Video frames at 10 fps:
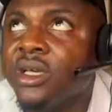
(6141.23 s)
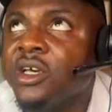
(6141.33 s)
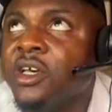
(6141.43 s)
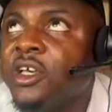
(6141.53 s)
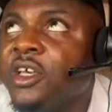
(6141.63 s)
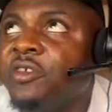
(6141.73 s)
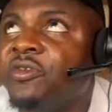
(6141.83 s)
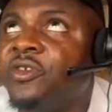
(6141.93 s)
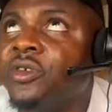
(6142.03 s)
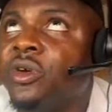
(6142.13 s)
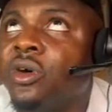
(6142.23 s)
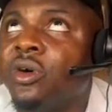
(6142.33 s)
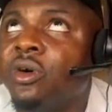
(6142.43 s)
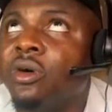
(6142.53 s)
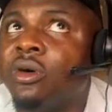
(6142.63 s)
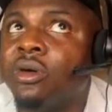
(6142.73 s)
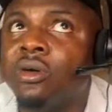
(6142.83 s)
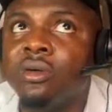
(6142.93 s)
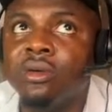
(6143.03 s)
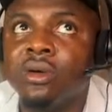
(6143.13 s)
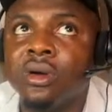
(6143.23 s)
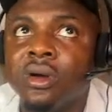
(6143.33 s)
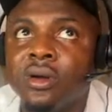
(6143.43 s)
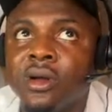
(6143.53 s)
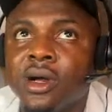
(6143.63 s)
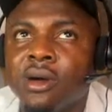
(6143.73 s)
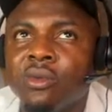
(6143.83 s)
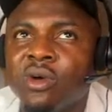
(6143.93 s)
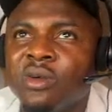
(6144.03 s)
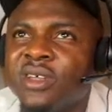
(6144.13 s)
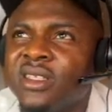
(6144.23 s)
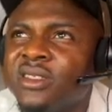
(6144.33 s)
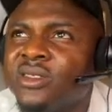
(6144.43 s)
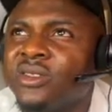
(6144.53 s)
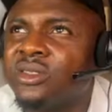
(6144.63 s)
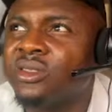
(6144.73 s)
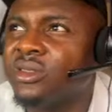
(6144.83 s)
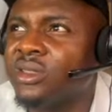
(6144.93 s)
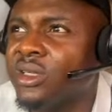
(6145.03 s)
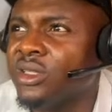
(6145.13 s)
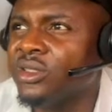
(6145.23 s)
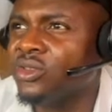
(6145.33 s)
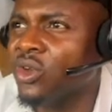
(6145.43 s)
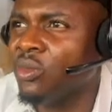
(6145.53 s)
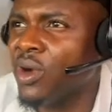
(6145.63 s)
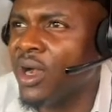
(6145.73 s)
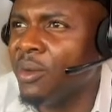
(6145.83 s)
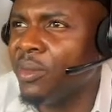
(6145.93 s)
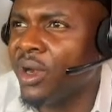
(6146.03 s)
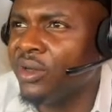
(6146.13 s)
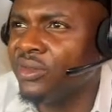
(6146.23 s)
If your website is somehow about